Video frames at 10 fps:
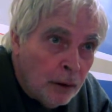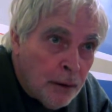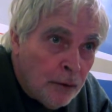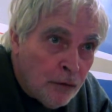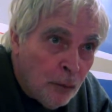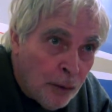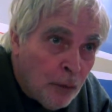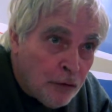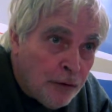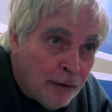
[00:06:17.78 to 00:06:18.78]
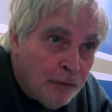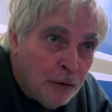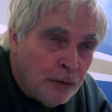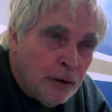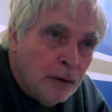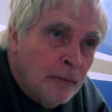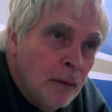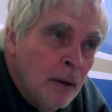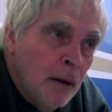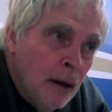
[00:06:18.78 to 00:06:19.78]
akin to what was Greek food, you know.
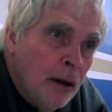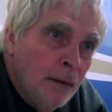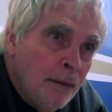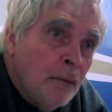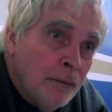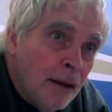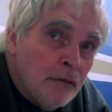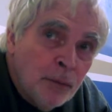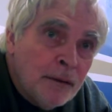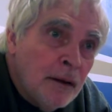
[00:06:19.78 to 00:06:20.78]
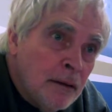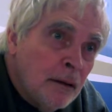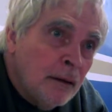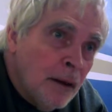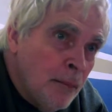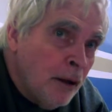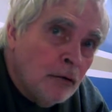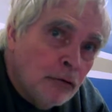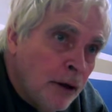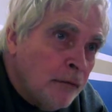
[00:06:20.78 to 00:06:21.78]
And that's what they did. They
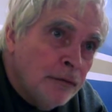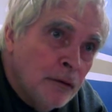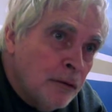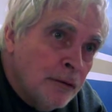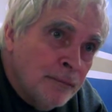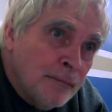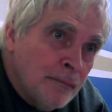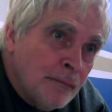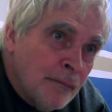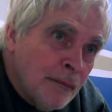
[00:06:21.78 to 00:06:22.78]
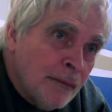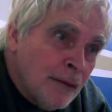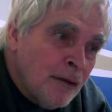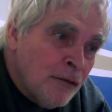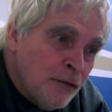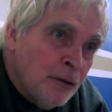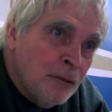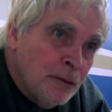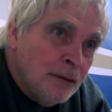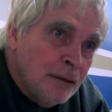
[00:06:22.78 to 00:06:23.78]
made great food. So
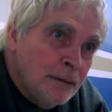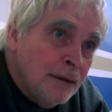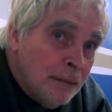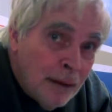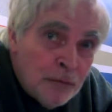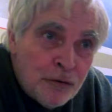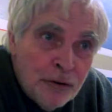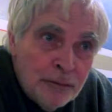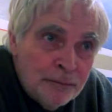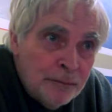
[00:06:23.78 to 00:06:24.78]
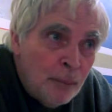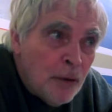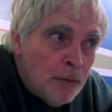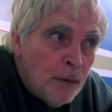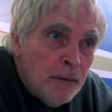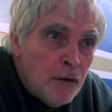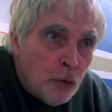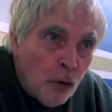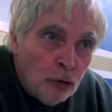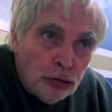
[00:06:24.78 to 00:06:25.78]
that was good. I mean,
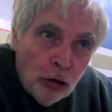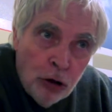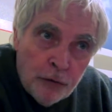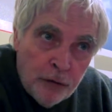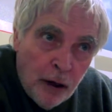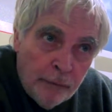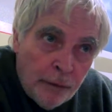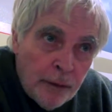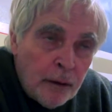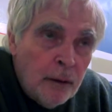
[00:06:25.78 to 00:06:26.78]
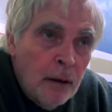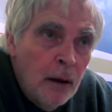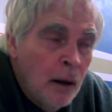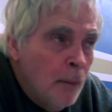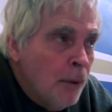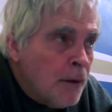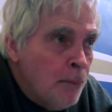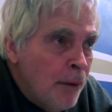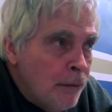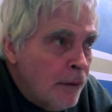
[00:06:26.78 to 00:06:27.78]
these are all draws to everything. But
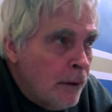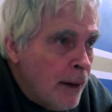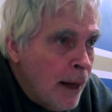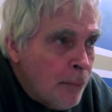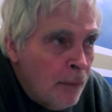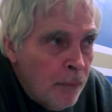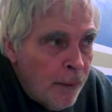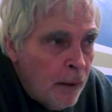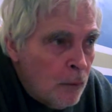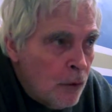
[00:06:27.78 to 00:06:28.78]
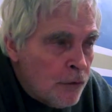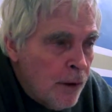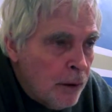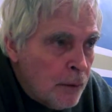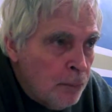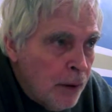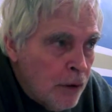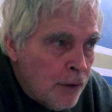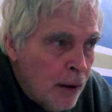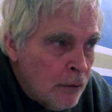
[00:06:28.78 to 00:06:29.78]
the big thing that happened then was that the
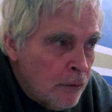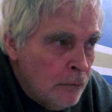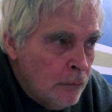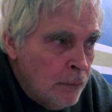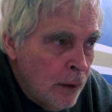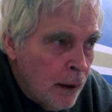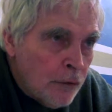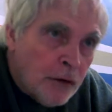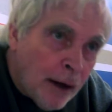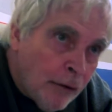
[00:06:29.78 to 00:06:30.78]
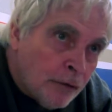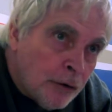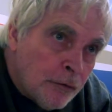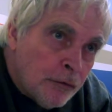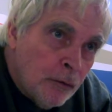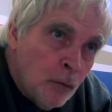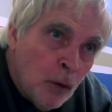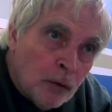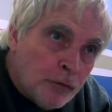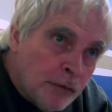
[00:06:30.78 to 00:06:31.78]
place had its character so
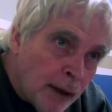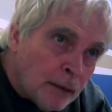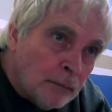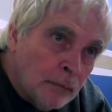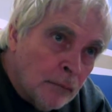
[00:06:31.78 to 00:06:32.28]
well set